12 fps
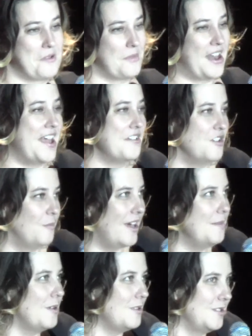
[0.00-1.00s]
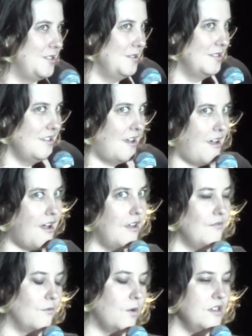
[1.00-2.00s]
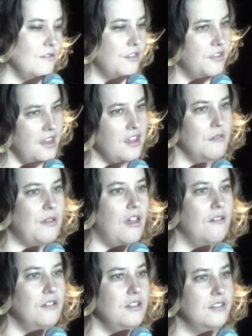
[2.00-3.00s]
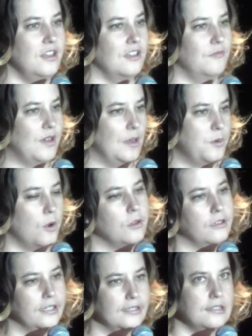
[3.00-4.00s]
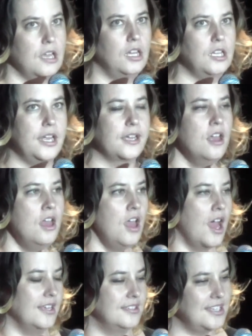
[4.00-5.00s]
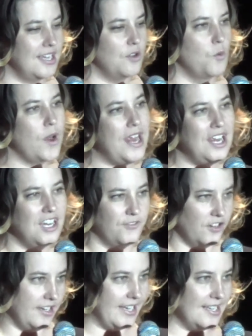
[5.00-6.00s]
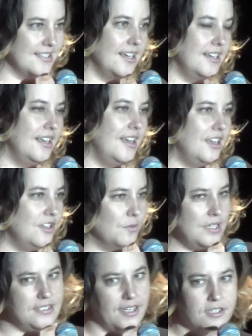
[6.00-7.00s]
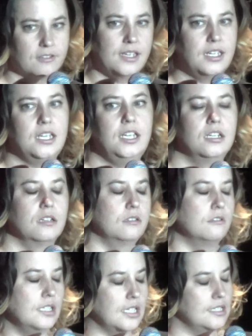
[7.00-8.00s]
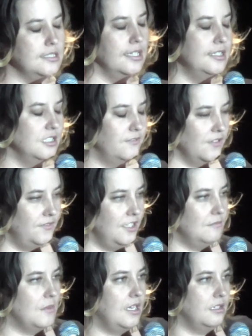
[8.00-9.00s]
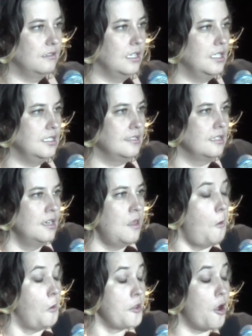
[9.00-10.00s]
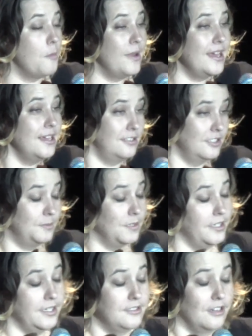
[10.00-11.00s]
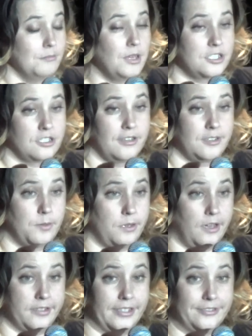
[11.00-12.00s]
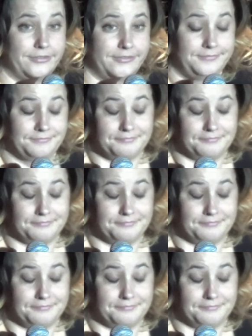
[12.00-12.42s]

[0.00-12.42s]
But I don't know, bipolar 2 is not what you think about when you think of bipolar. It's not like I stay awake for days on end, redecorating, or going on 10 to 15 mile runs. No, my anxious periods are much less productive.